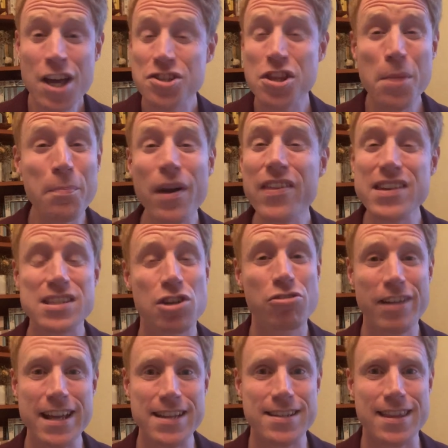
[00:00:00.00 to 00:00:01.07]
So the brothers
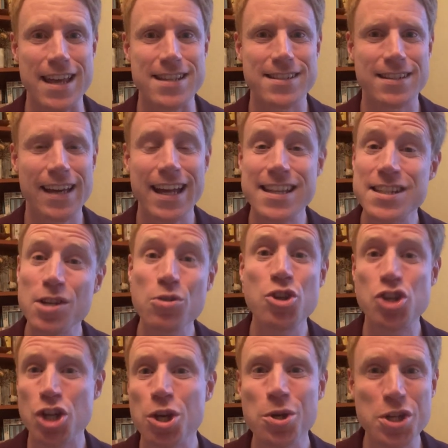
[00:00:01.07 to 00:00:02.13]
agree to this until
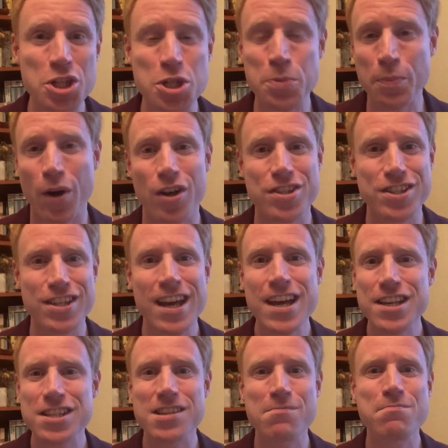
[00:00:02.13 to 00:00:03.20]
Judah spots
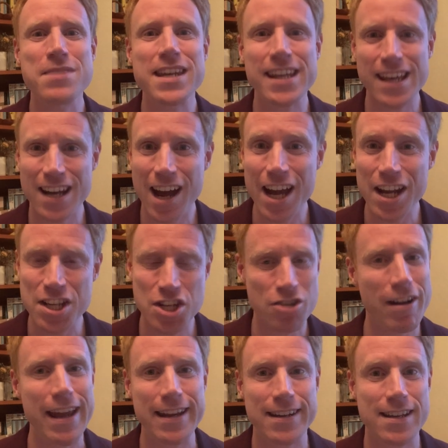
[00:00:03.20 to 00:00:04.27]
some Midianite
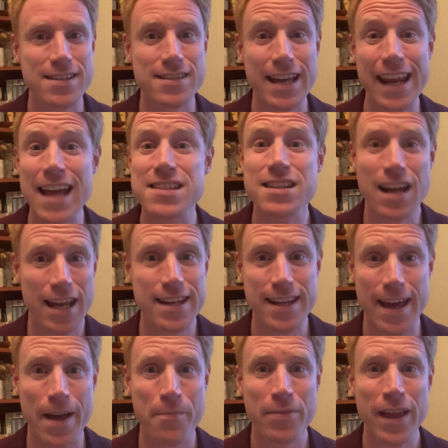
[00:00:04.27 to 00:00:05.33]
traders and he has an
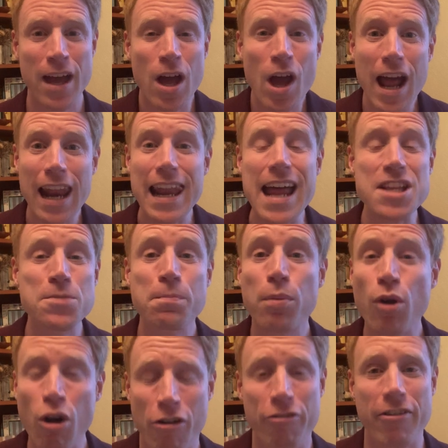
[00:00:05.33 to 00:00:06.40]
idea. Let's
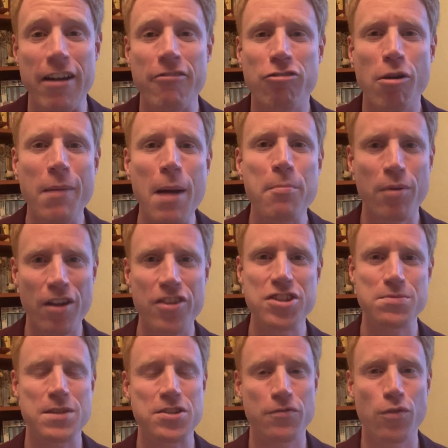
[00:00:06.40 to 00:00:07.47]
profit from our
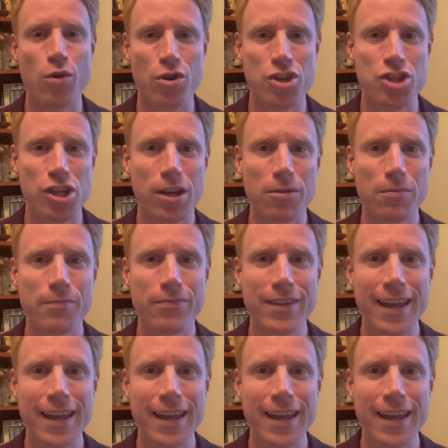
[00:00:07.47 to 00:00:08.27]
brother's misfortune.